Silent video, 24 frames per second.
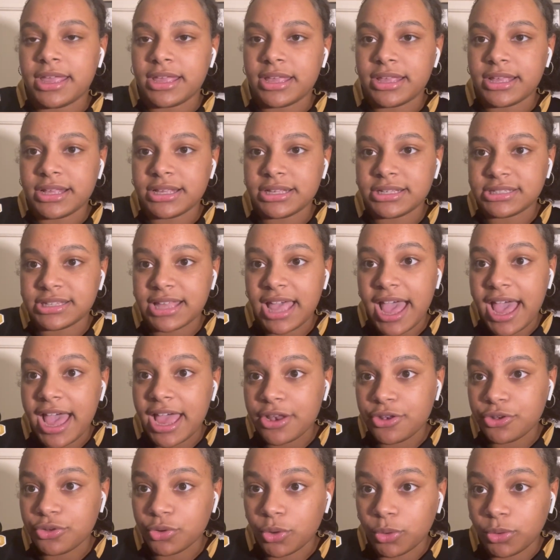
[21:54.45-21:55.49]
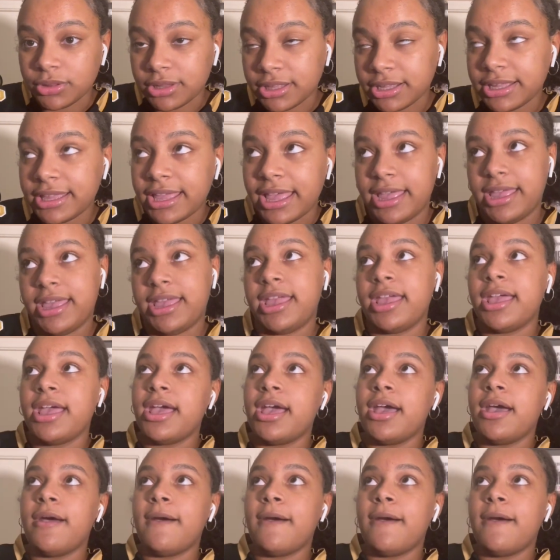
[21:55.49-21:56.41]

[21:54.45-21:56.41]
is at Nola K.